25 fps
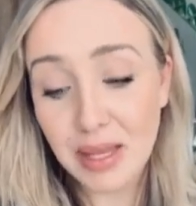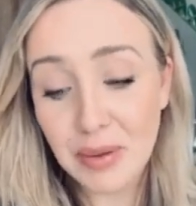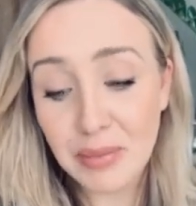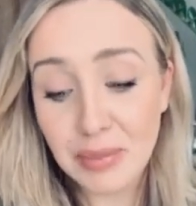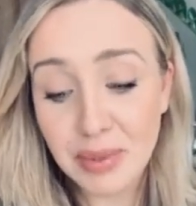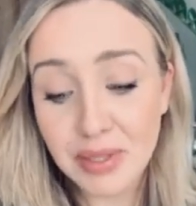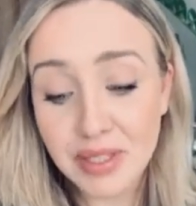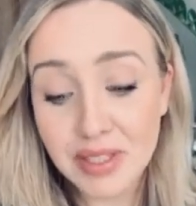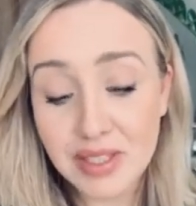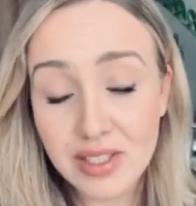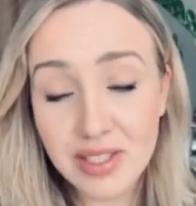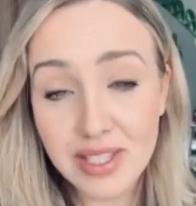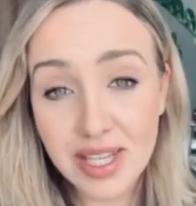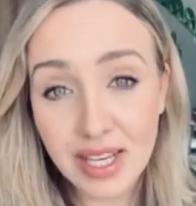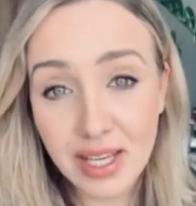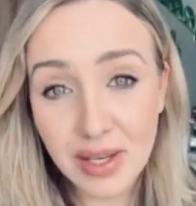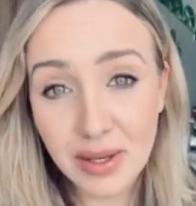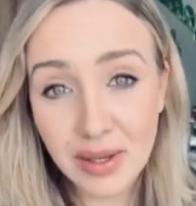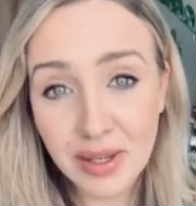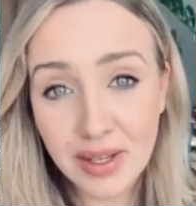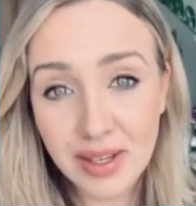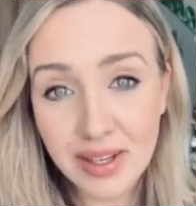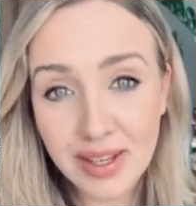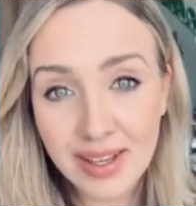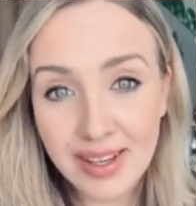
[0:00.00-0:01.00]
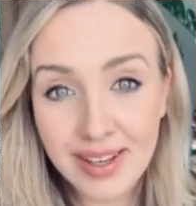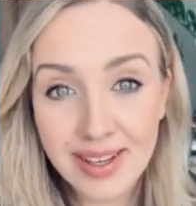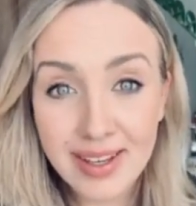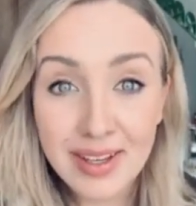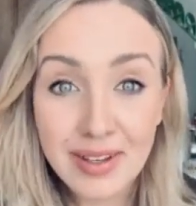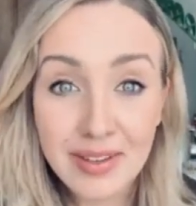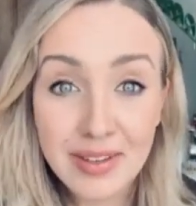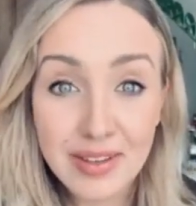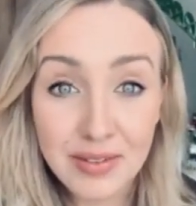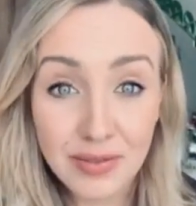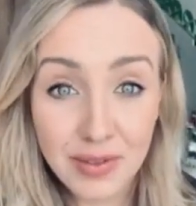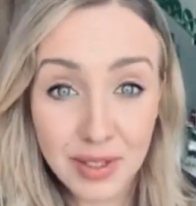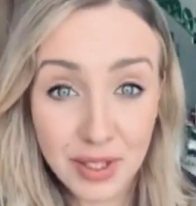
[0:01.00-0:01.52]
but today
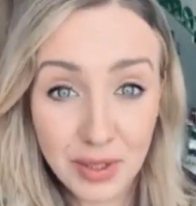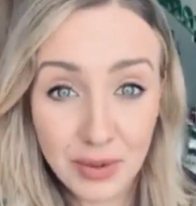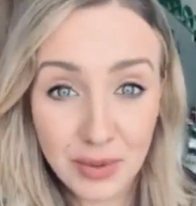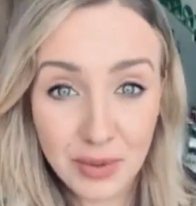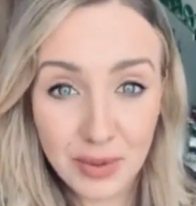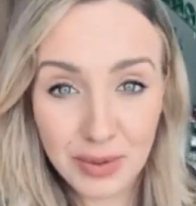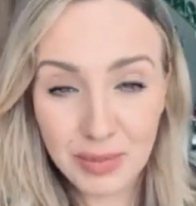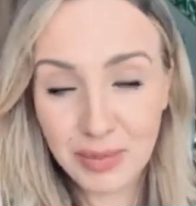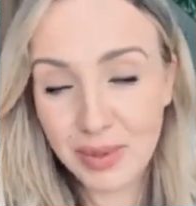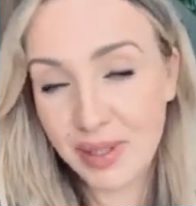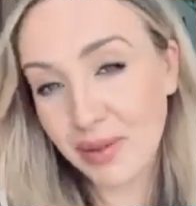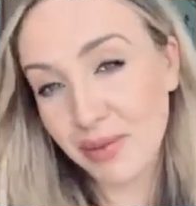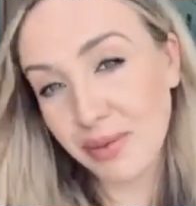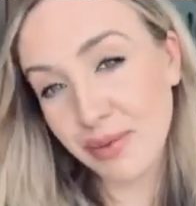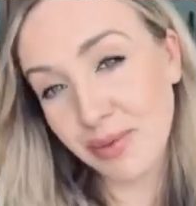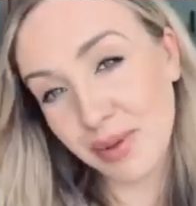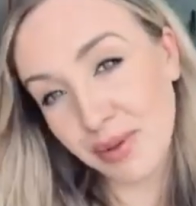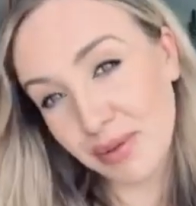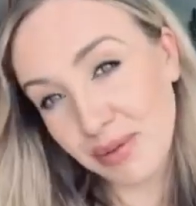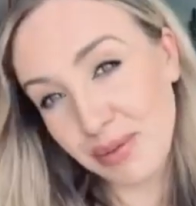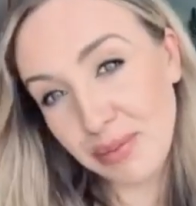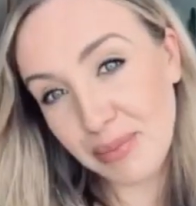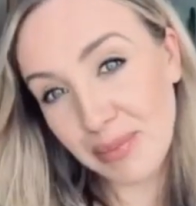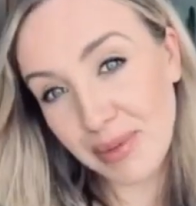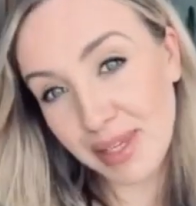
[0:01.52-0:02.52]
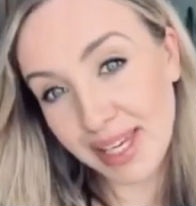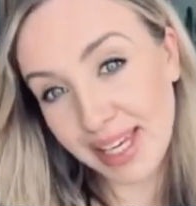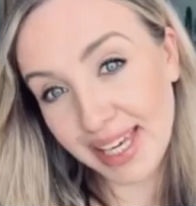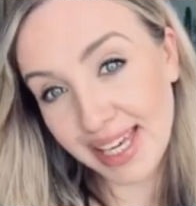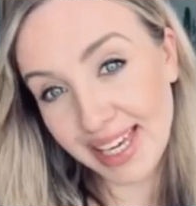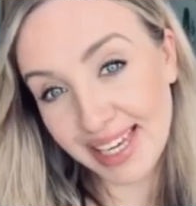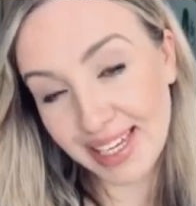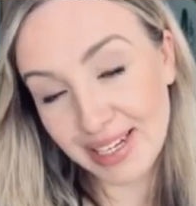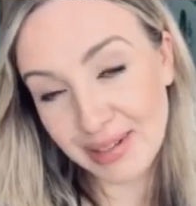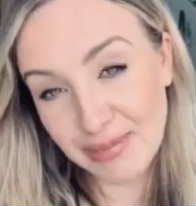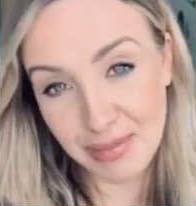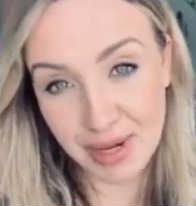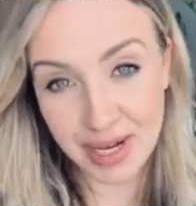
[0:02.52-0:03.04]
the video will be with me
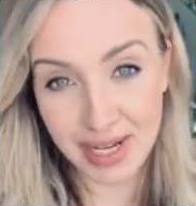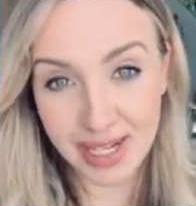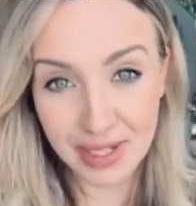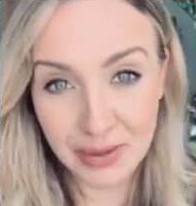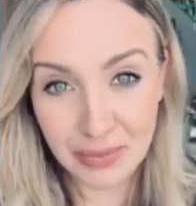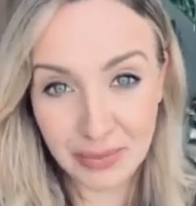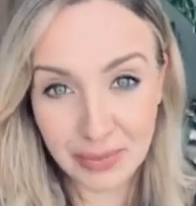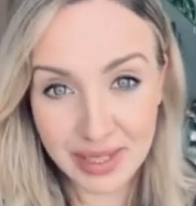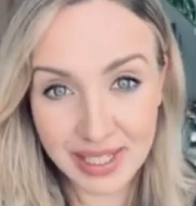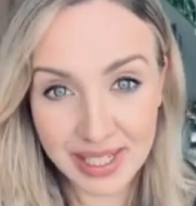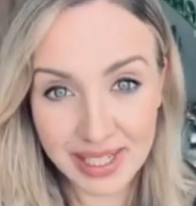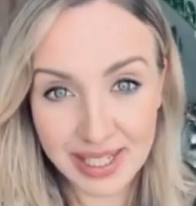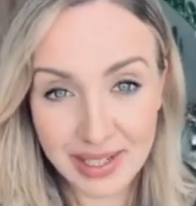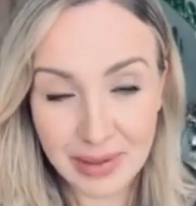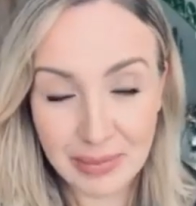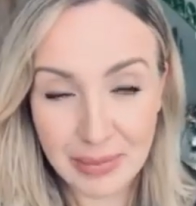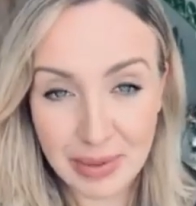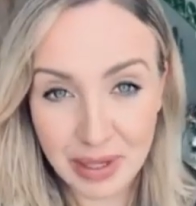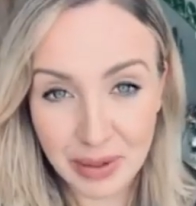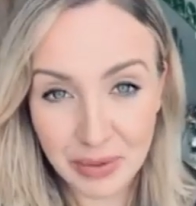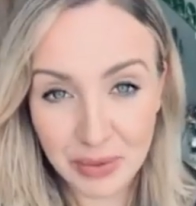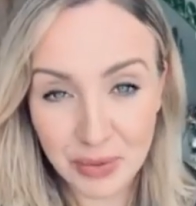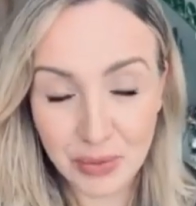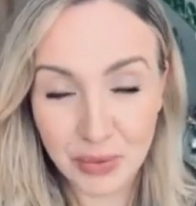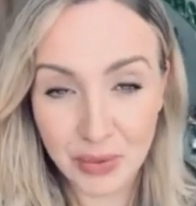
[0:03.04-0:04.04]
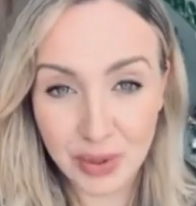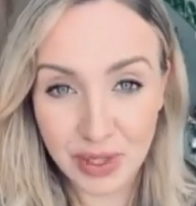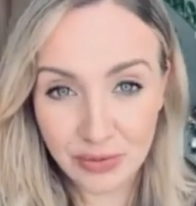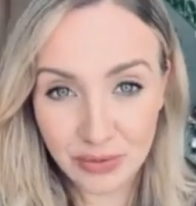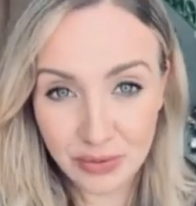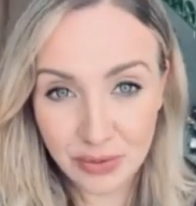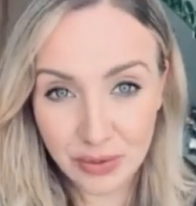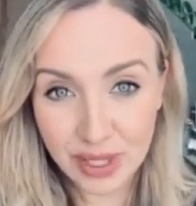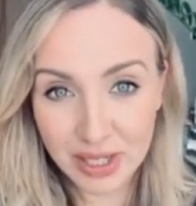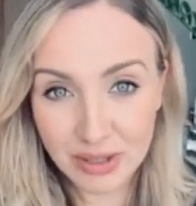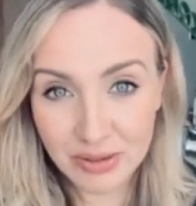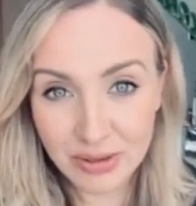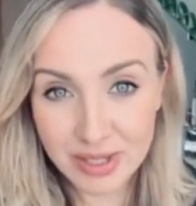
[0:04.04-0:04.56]
and my opinion about one
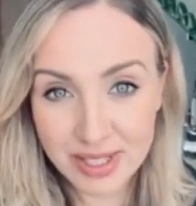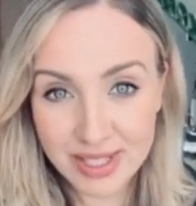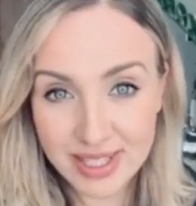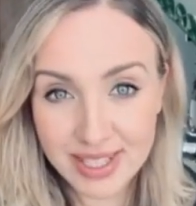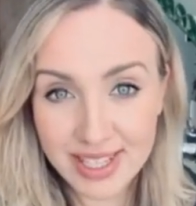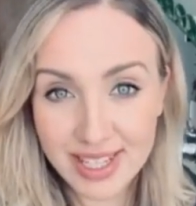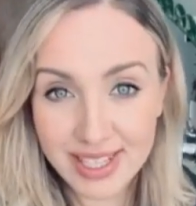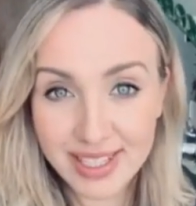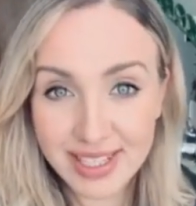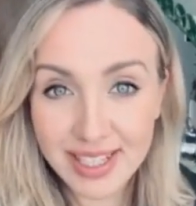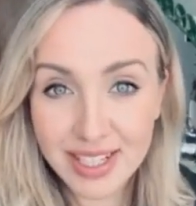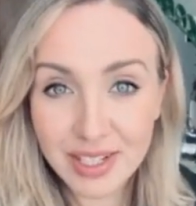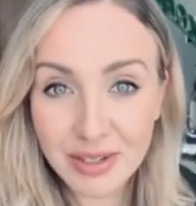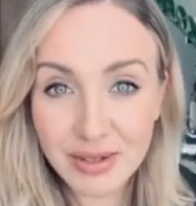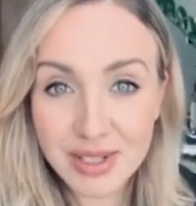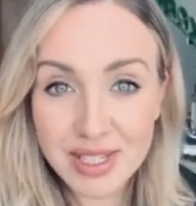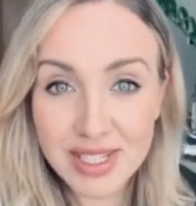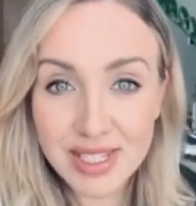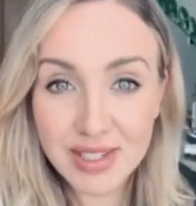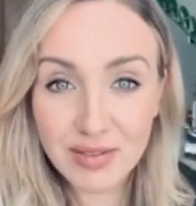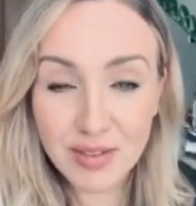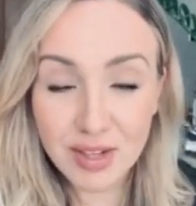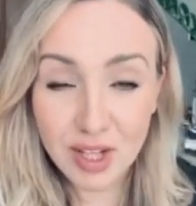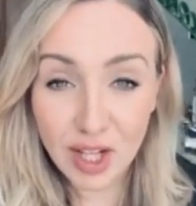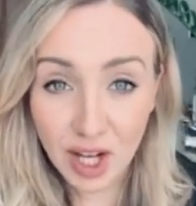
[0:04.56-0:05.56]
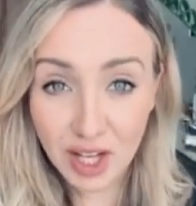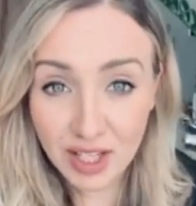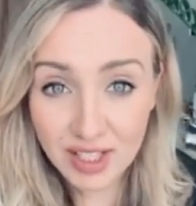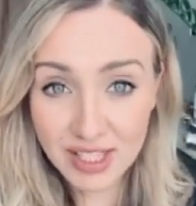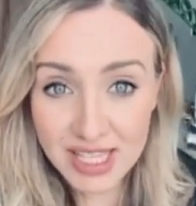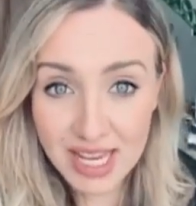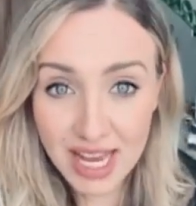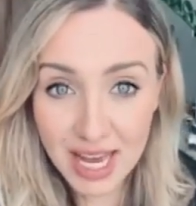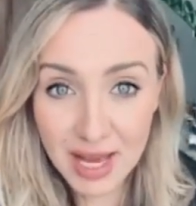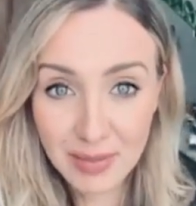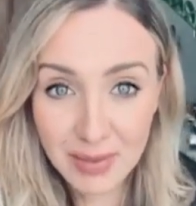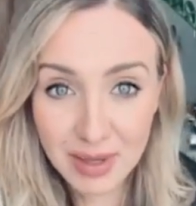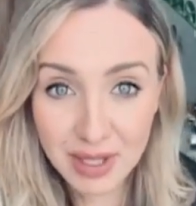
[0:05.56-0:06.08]
fragrance that I received long
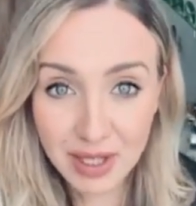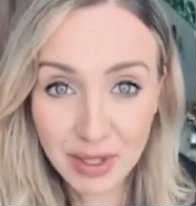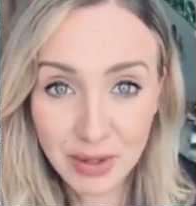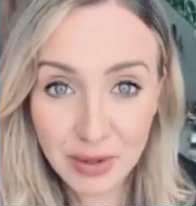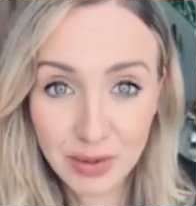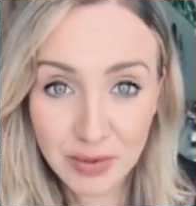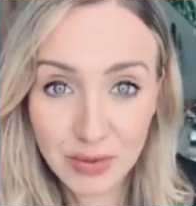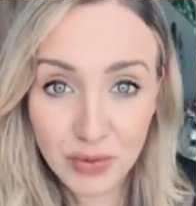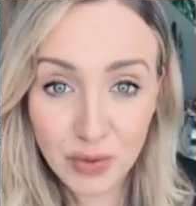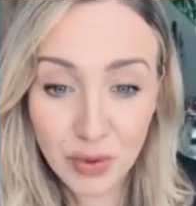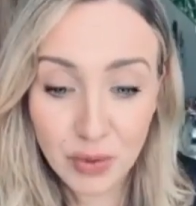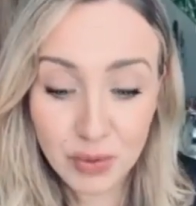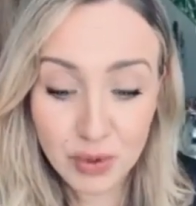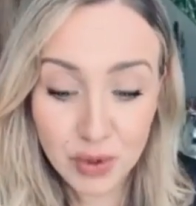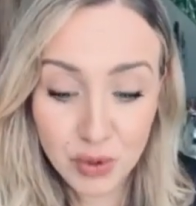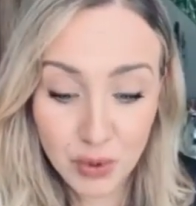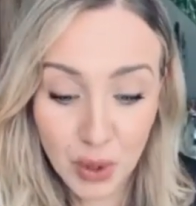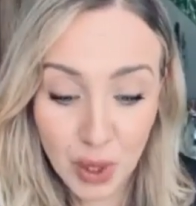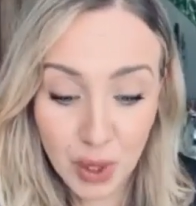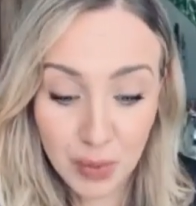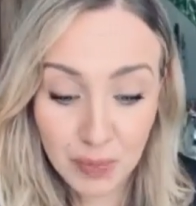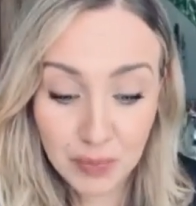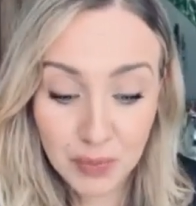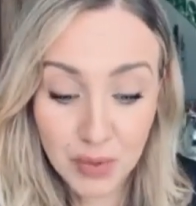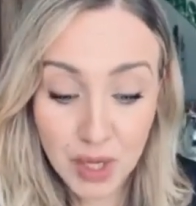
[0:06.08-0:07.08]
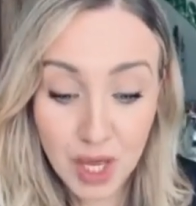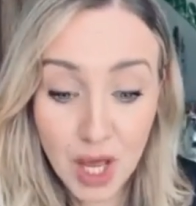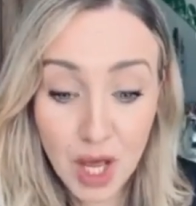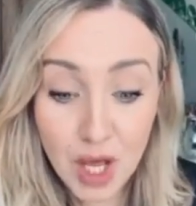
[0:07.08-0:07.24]
time ago from Joao.